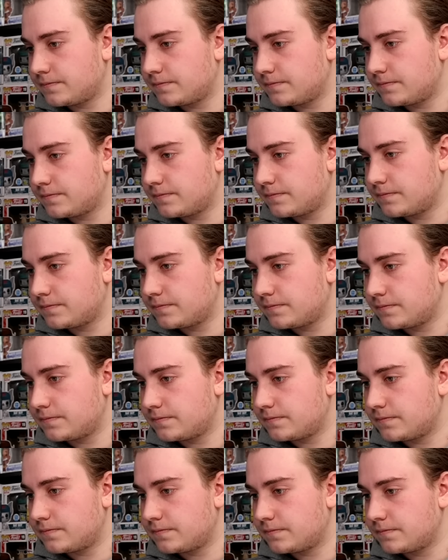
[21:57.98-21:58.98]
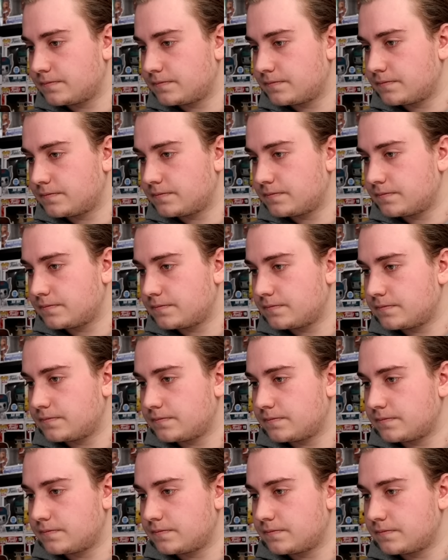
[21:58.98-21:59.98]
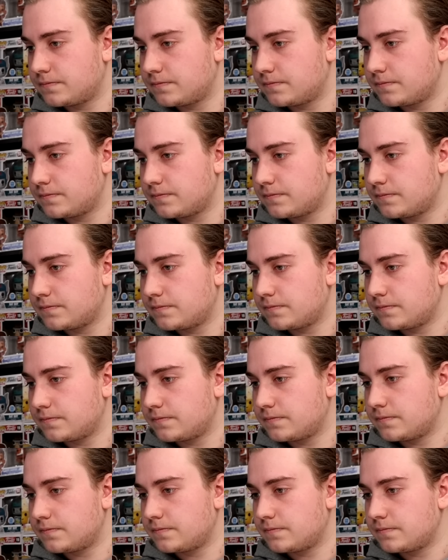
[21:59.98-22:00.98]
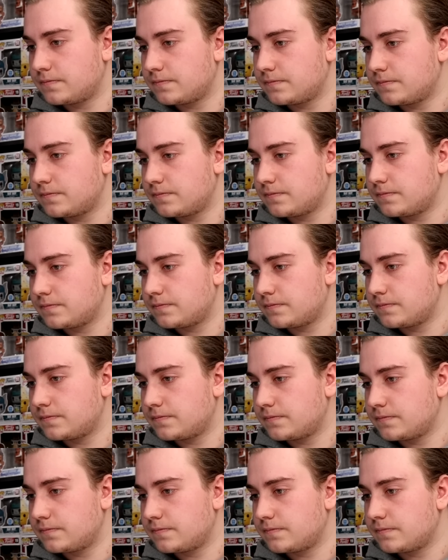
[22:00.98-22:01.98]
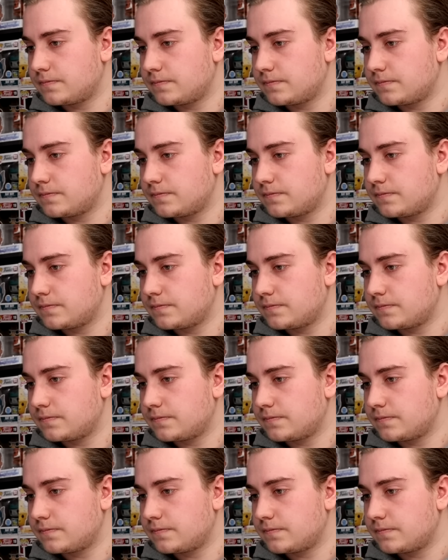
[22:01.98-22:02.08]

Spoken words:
The person shown says nothing.